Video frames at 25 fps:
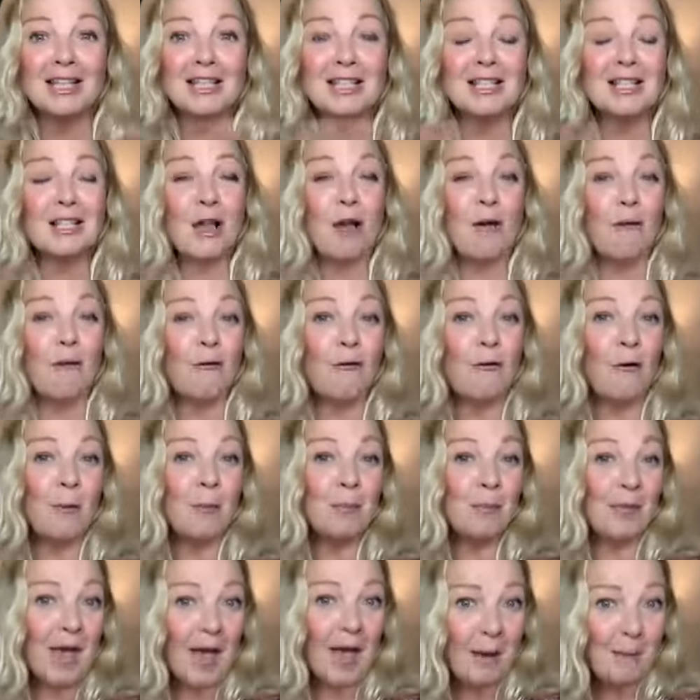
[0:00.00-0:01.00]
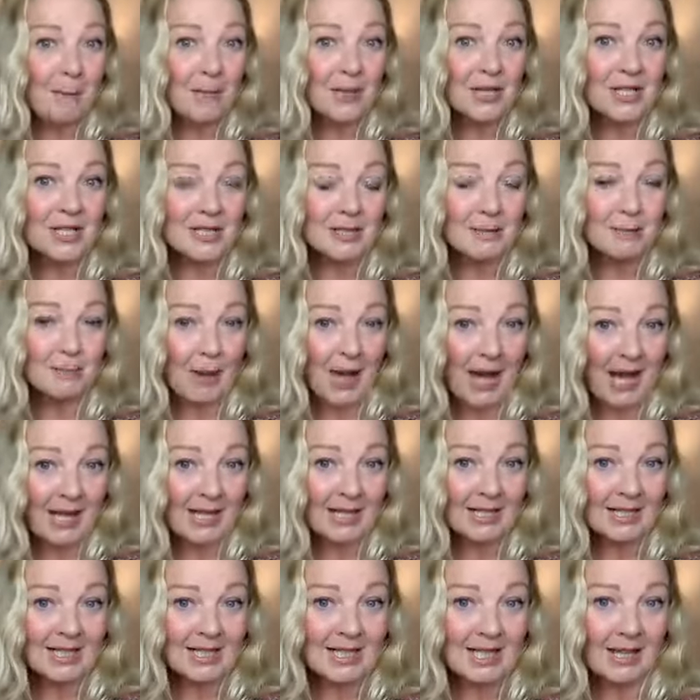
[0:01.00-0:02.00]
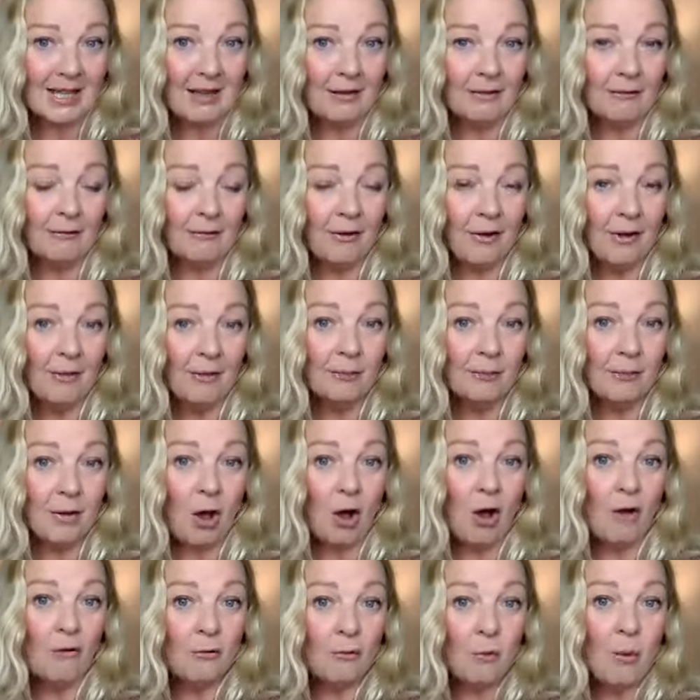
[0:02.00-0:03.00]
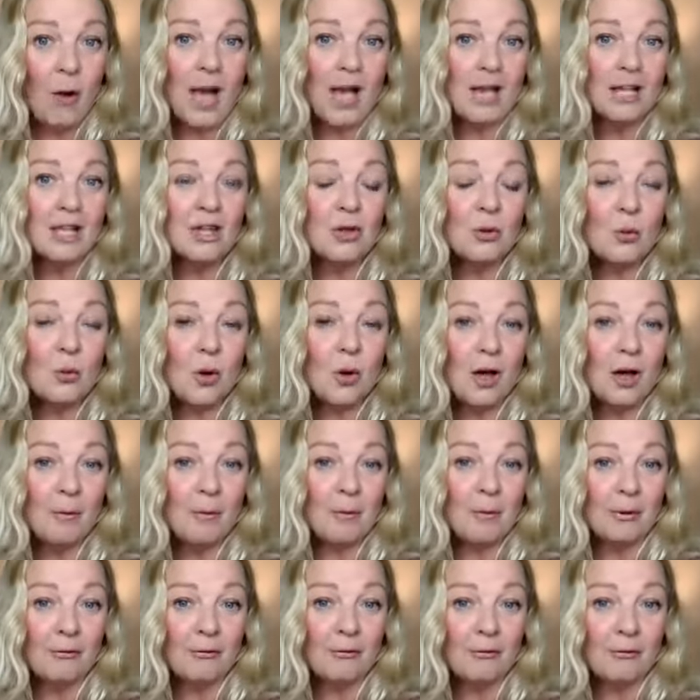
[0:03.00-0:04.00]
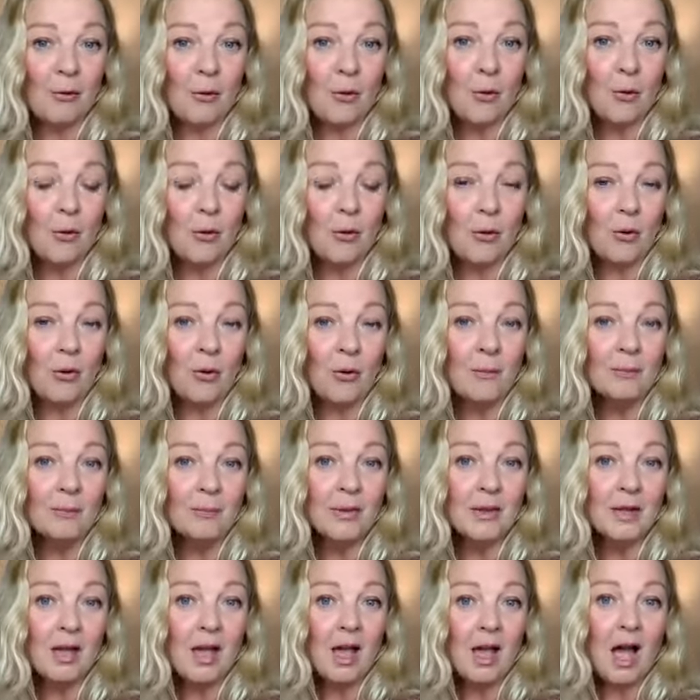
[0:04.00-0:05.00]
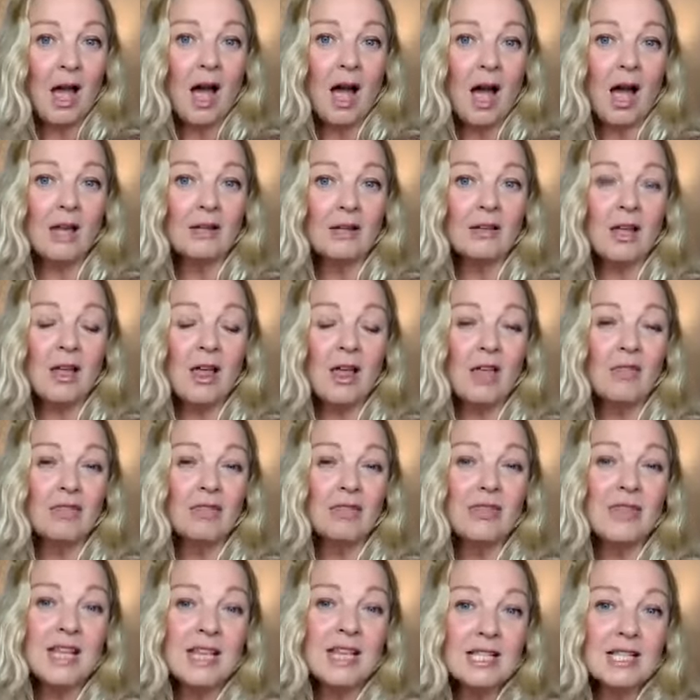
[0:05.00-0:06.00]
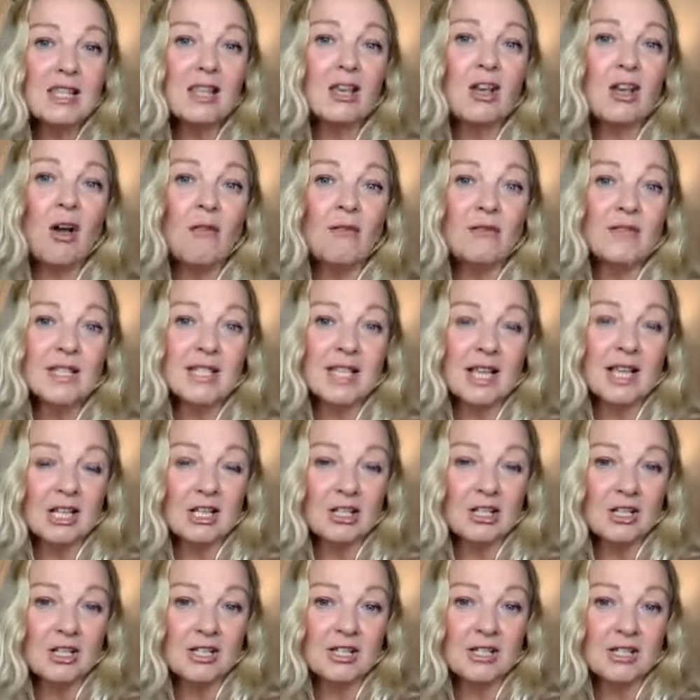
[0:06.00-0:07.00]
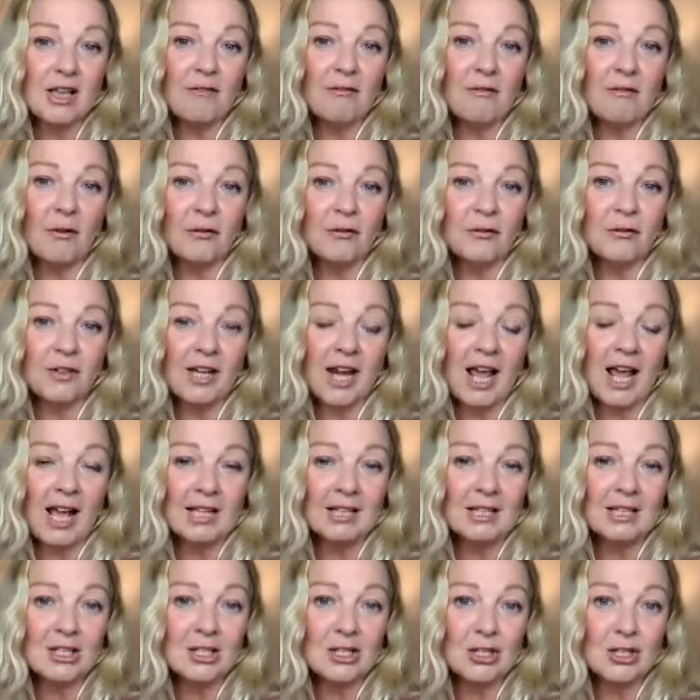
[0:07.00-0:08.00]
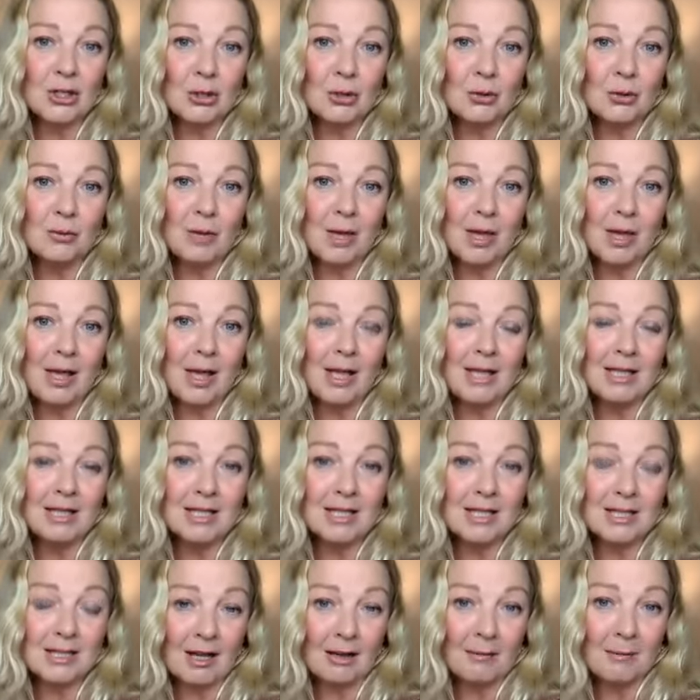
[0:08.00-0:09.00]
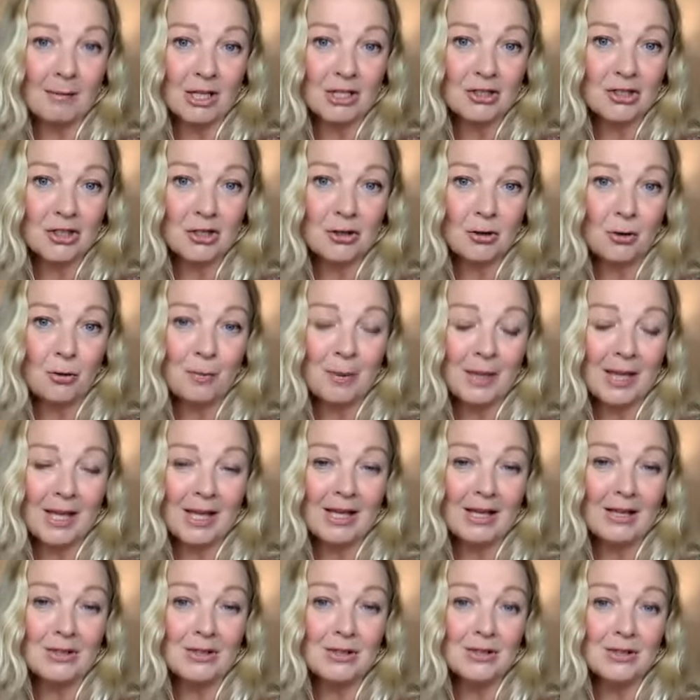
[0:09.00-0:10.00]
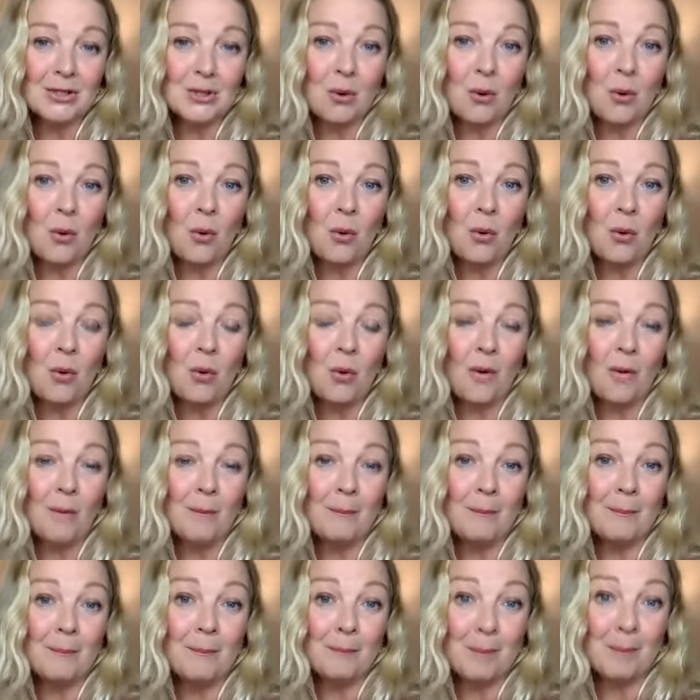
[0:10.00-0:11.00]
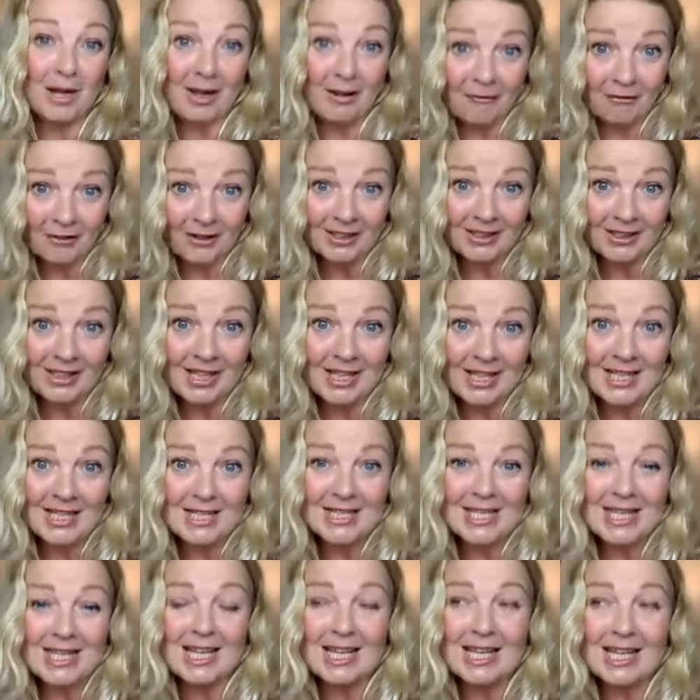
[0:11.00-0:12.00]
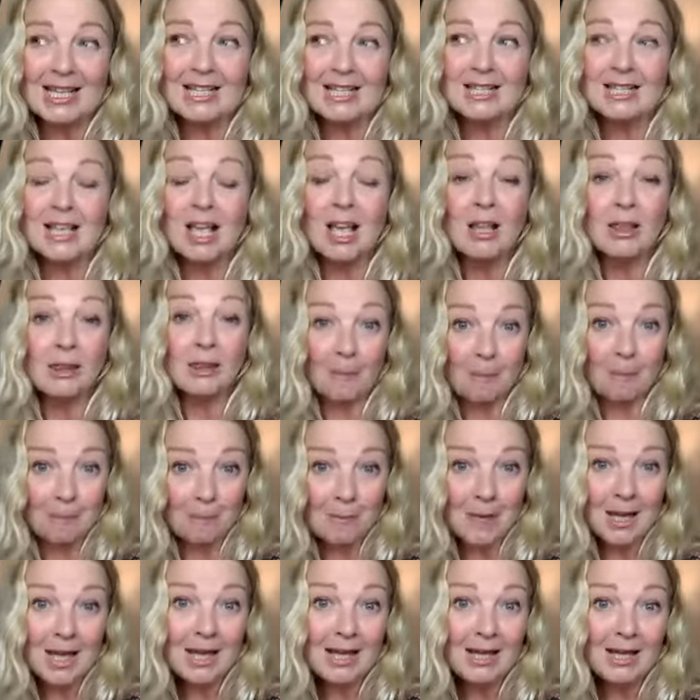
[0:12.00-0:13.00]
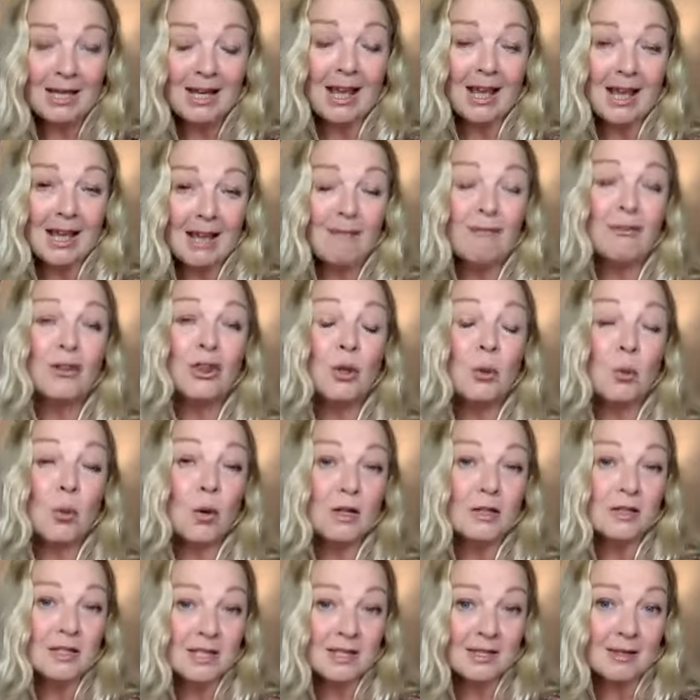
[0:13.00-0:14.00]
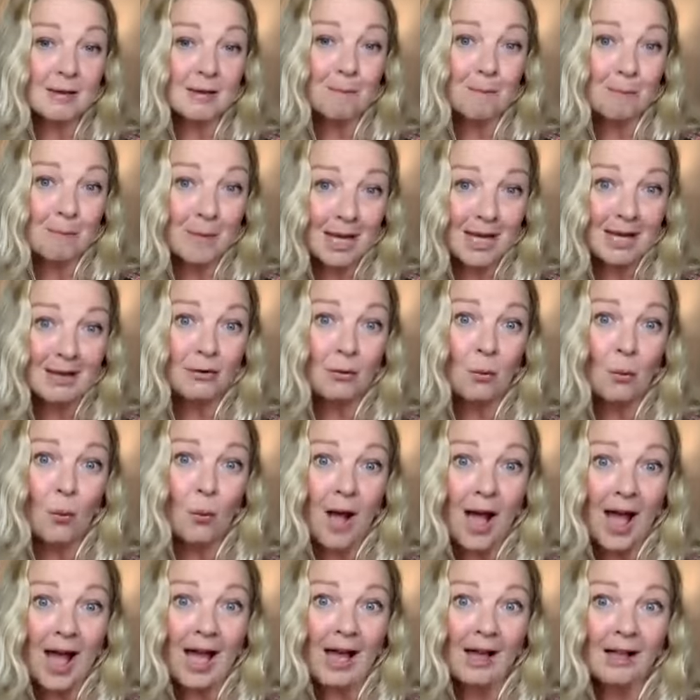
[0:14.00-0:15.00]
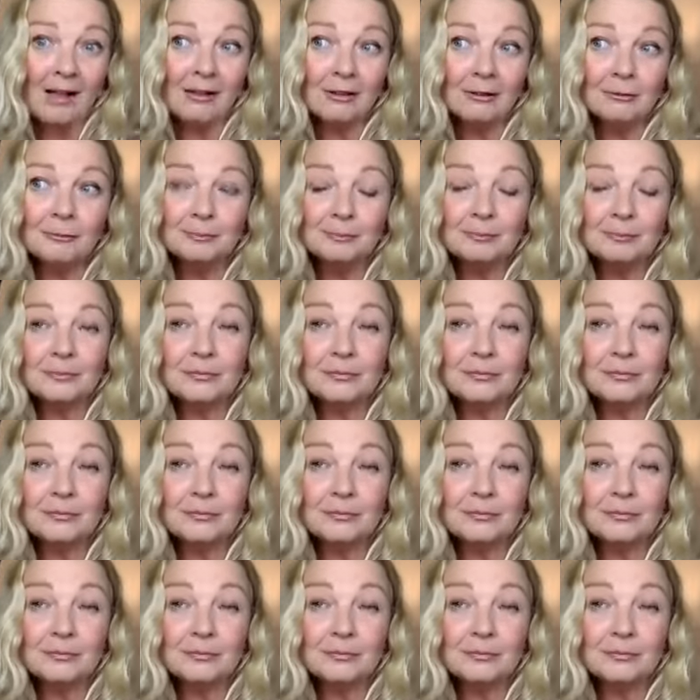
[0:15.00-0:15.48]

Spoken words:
And so from that perspective of where you were before, and these are the conversations I've often had to interdimensional beings or benevolent ETs that mean, even the ones that mean well,